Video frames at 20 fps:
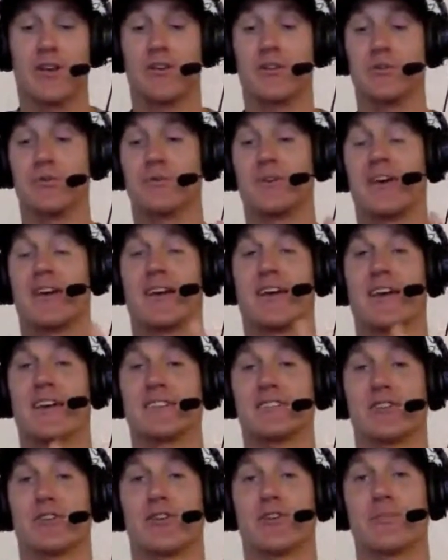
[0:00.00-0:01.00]
You get a
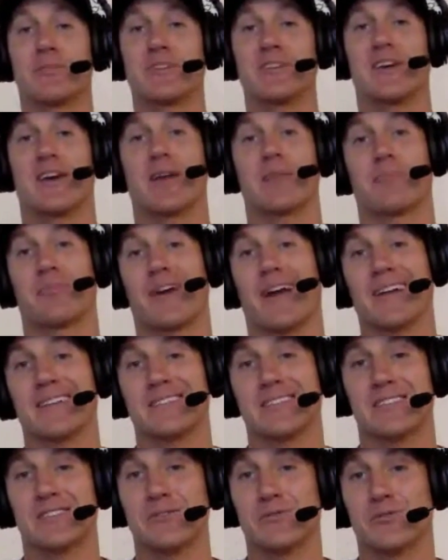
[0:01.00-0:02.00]
tournament and
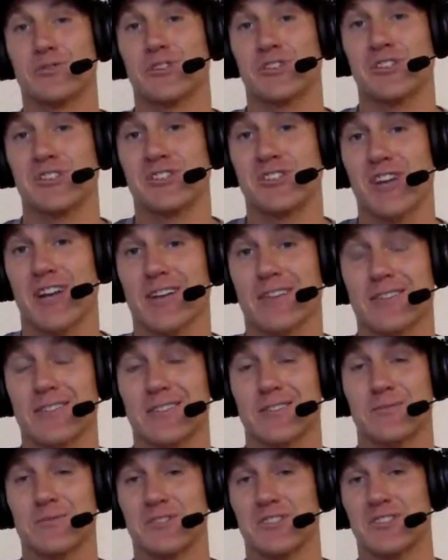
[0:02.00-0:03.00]
practice nutrition
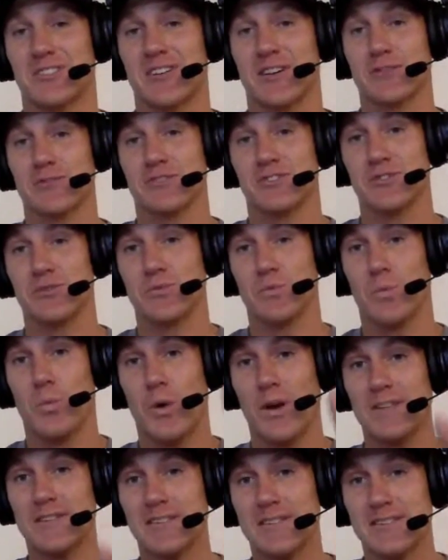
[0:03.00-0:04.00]
checklist, which tells you
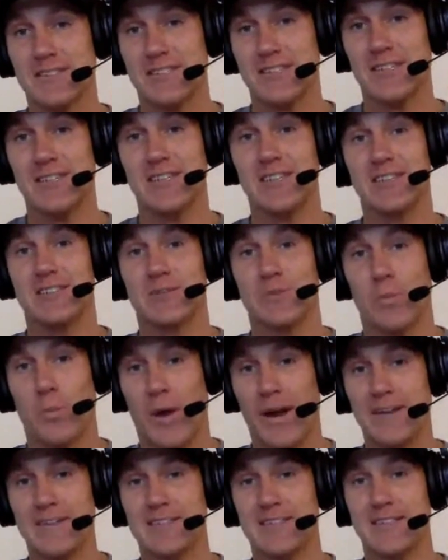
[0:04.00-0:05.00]
what to eat,
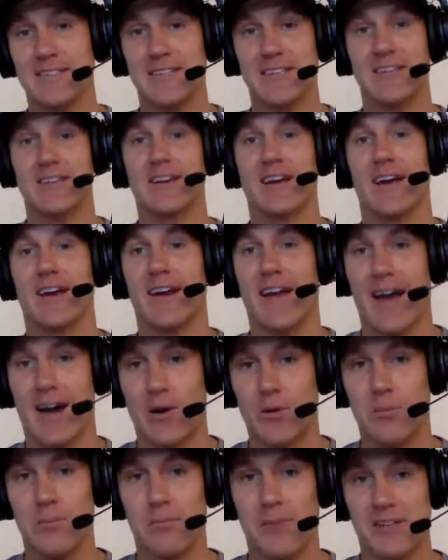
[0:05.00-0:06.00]
when to eat, and
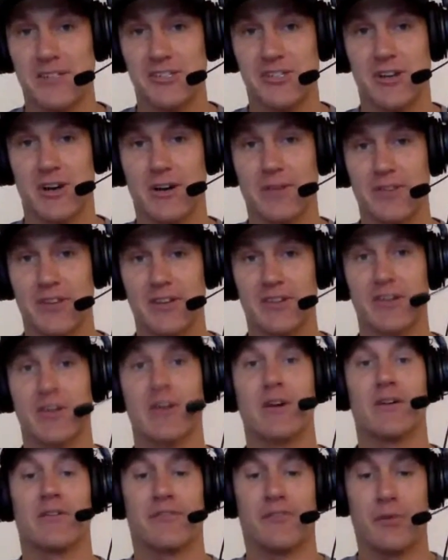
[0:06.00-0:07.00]
how much of it
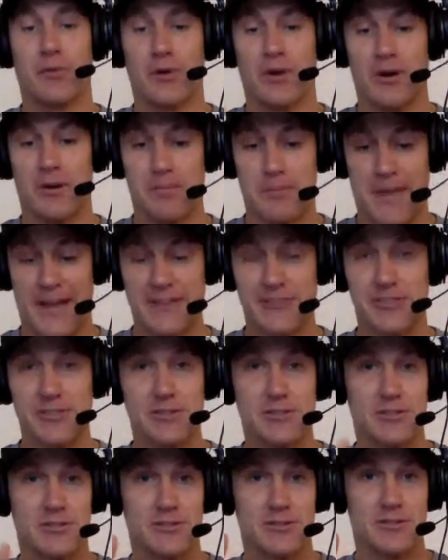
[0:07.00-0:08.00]
for
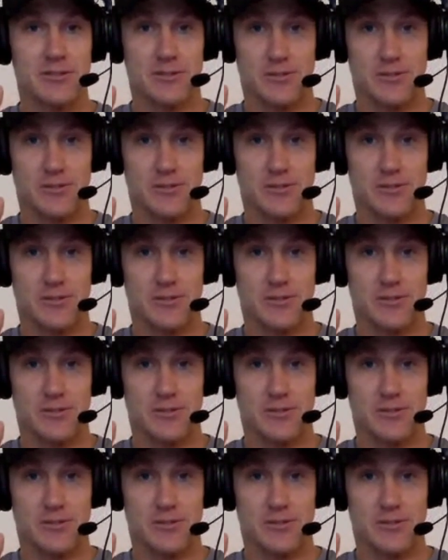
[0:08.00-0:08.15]
matches,